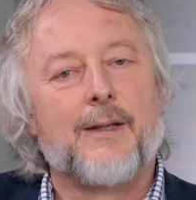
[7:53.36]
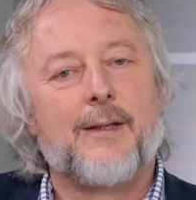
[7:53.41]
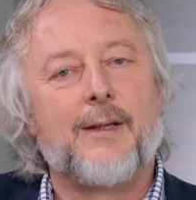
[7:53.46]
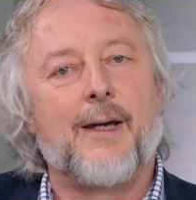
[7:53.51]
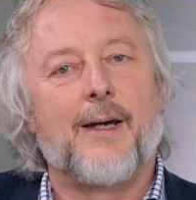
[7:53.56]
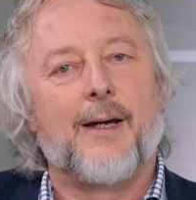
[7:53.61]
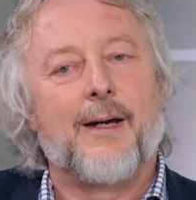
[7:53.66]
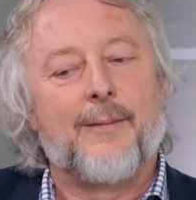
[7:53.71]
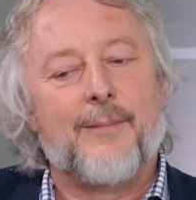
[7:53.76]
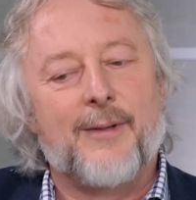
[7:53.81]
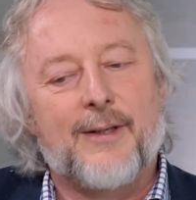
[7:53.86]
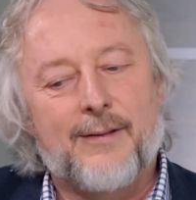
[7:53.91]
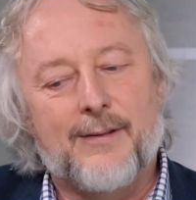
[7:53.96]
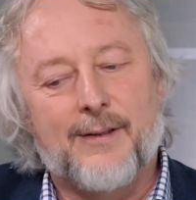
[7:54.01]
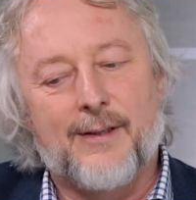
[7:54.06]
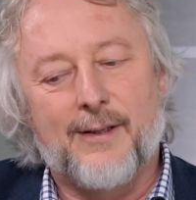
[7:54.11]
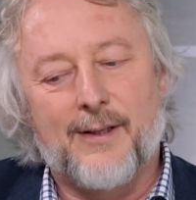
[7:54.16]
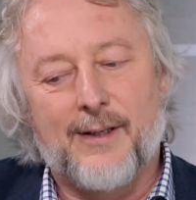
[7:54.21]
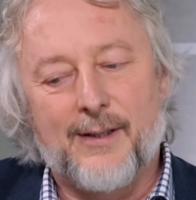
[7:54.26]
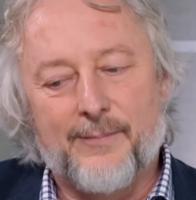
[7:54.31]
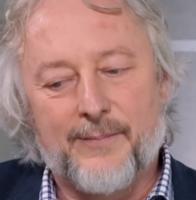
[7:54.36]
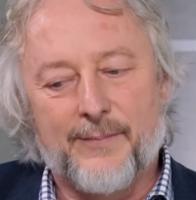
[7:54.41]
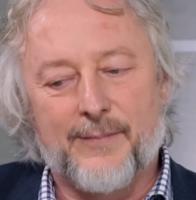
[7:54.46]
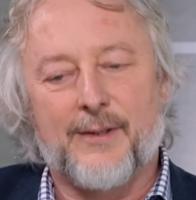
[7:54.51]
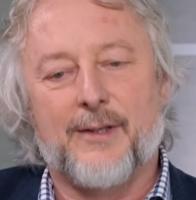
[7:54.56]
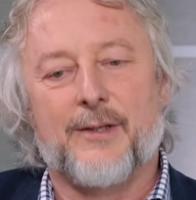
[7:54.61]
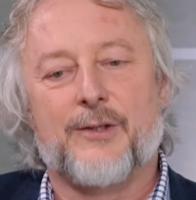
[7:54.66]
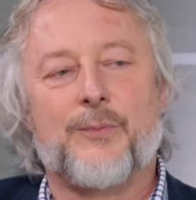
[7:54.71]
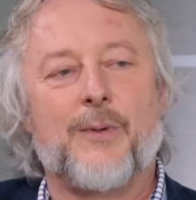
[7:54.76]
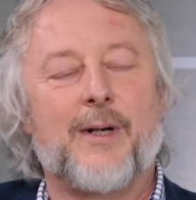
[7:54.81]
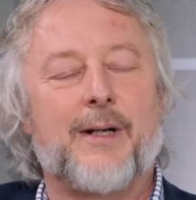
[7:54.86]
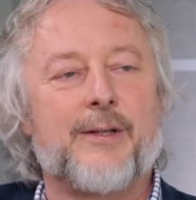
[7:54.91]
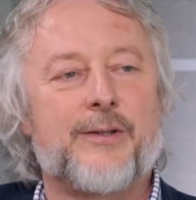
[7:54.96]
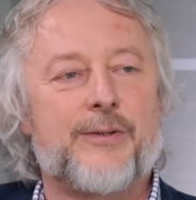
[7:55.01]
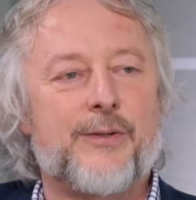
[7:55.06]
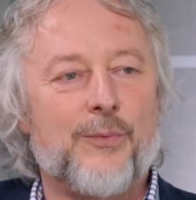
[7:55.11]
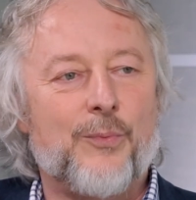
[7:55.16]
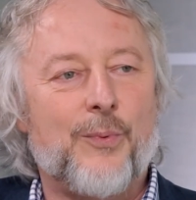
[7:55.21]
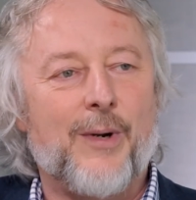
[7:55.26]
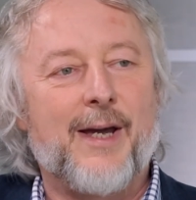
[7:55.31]
Yeah, I mean, as well
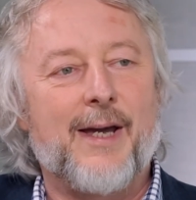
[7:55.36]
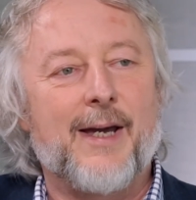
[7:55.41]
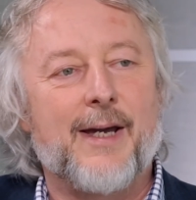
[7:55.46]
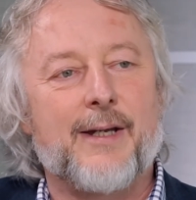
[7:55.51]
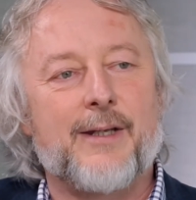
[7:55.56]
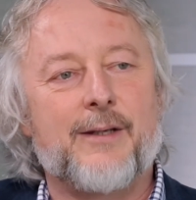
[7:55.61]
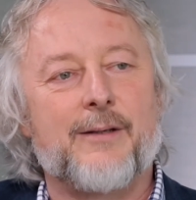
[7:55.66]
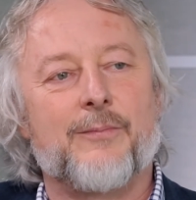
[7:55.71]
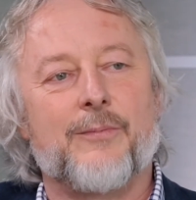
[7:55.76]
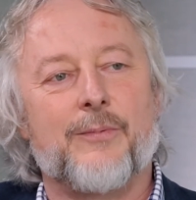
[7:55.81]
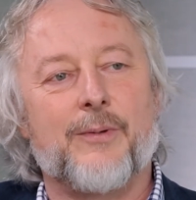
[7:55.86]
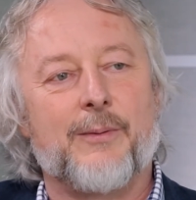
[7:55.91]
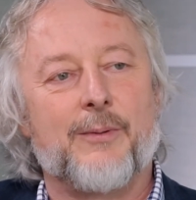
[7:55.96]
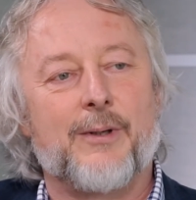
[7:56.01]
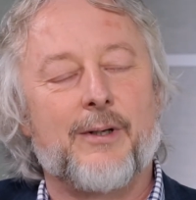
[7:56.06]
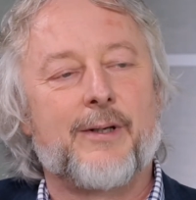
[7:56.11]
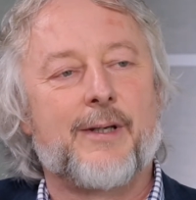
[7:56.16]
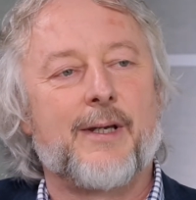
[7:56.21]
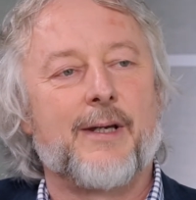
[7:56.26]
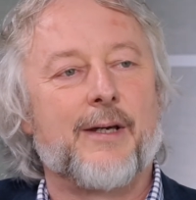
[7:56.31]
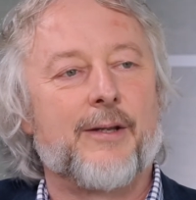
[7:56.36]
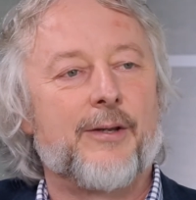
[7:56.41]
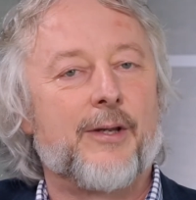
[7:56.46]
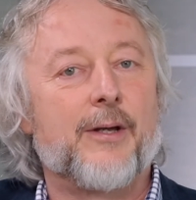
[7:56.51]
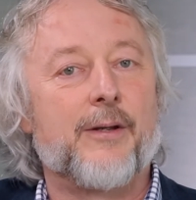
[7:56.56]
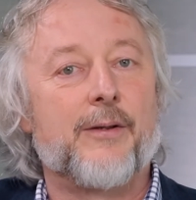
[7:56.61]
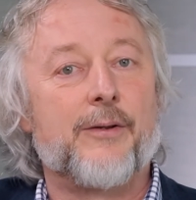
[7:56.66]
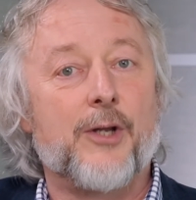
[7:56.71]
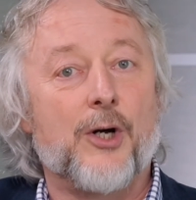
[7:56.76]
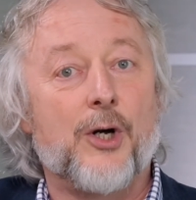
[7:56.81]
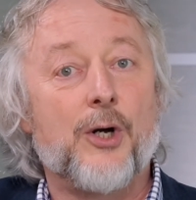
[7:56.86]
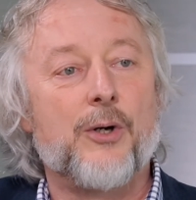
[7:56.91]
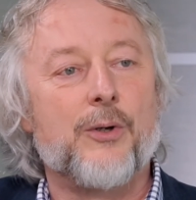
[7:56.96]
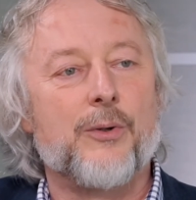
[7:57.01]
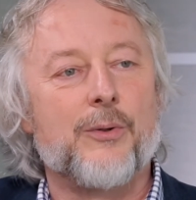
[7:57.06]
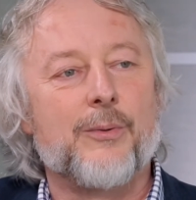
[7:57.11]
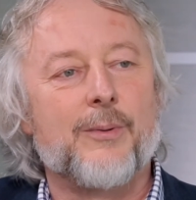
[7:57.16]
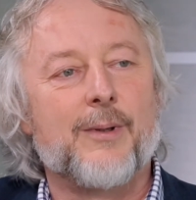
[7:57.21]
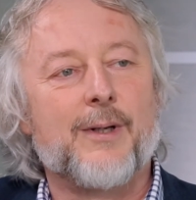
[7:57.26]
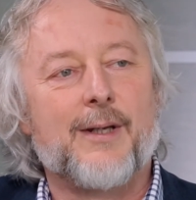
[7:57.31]
as the where, we were looking at the
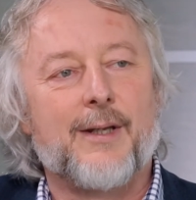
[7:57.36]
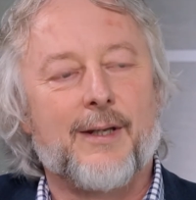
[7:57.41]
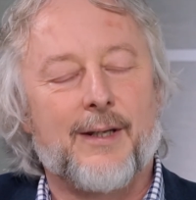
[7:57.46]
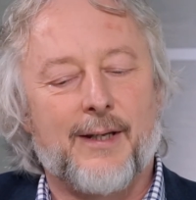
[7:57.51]
who.